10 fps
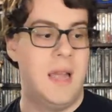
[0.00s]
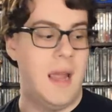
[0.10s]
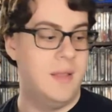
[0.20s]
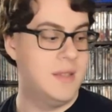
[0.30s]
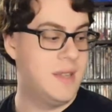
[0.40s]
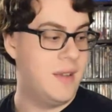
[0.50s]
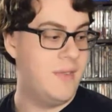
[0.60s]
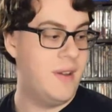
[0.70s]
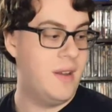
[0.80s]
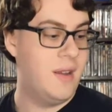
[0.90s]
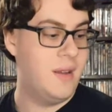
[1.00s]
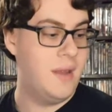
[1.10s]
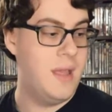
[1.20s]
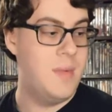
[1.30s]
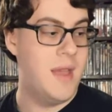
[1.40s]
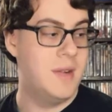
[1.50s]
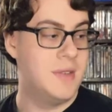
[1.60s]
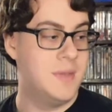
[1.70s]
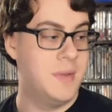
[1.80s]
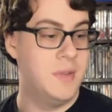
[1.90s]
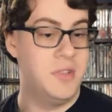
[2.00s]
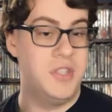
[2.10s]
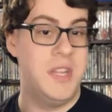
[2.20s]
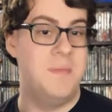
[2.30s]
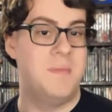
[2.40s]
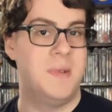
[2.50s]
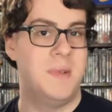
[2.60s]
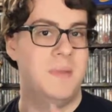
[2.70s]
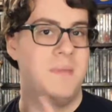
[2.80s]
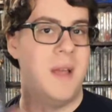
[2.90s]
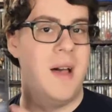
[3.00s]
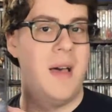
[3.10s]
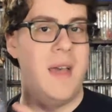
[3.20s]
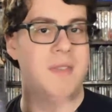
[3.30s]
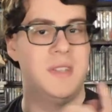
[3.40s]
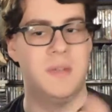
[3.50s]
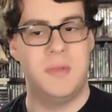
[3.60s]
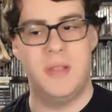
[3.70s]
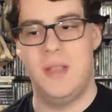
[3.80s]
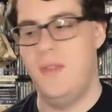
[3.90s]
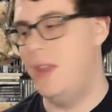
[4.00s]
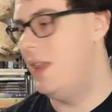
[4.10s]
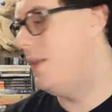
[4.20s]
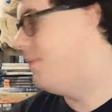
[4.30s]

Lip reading: unless I can find it on eBay or something real cheap, I have to stick with the DVD.